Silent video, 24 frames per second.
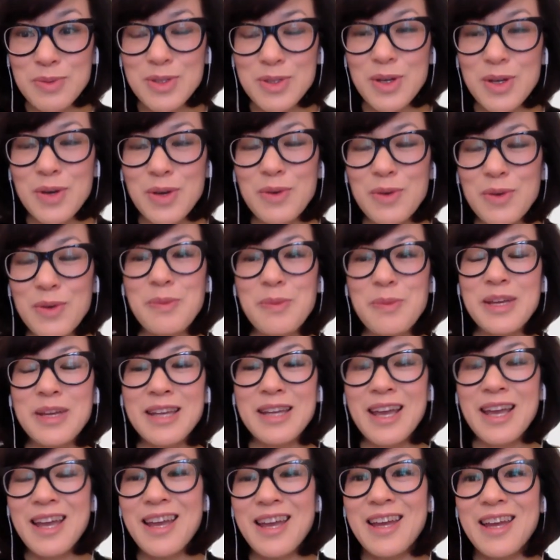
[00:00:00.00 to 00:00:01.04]
So, I
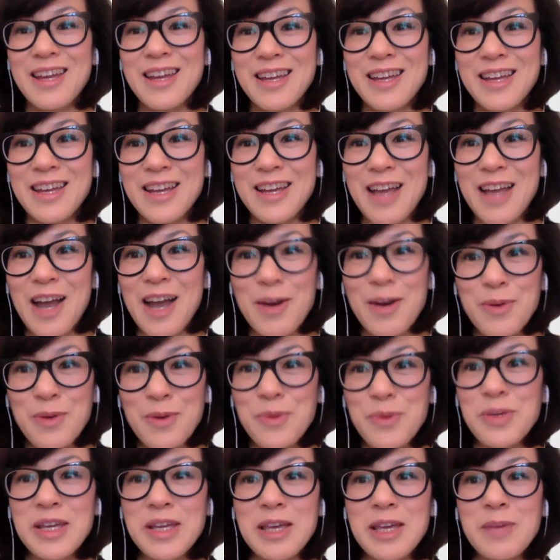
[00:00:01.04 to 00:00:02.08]
mean, how
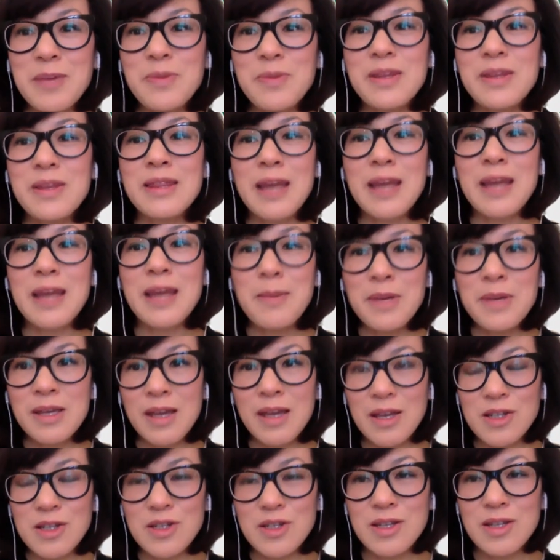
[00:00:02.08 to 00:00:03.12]
are we keeping them
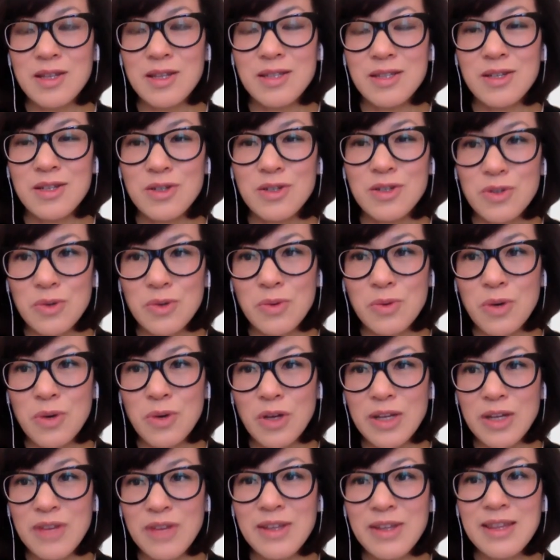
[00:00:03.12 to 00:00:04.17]
engaged in the digital
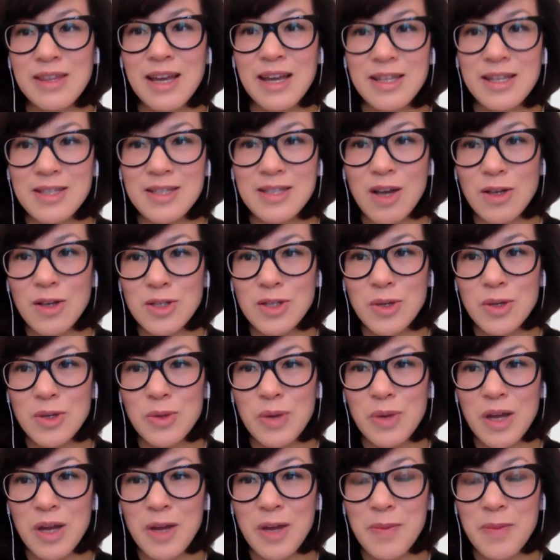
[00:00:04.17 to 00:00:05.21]
world? I think that's
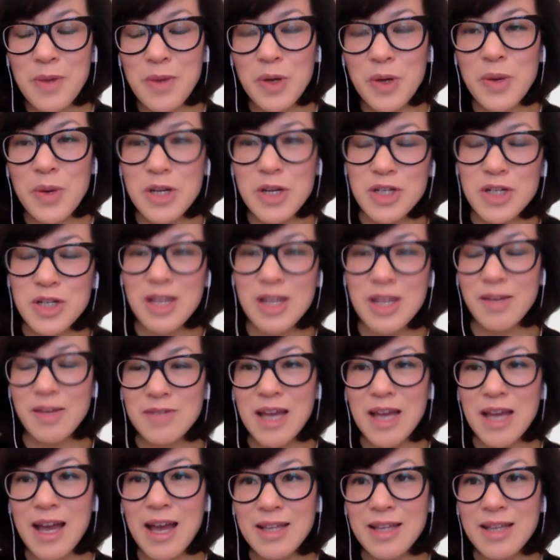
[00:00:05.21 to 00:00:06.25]
also a question I'd love
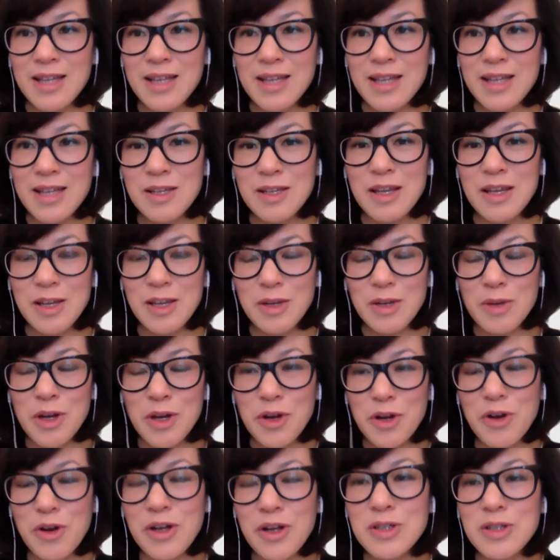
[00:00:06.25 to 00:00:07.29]
to ask and
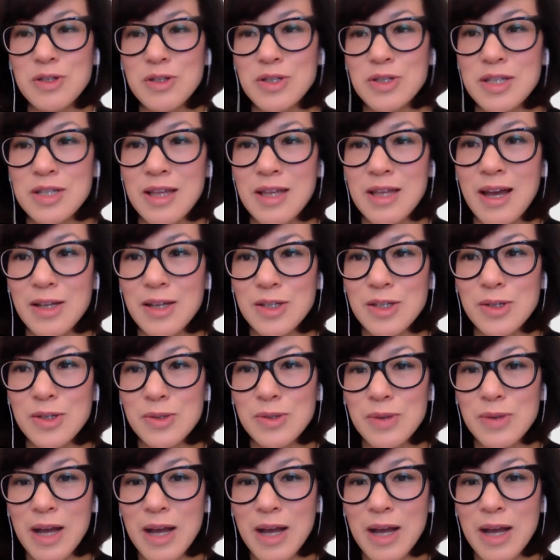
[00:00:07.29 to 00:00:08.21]
hear your answers to that too.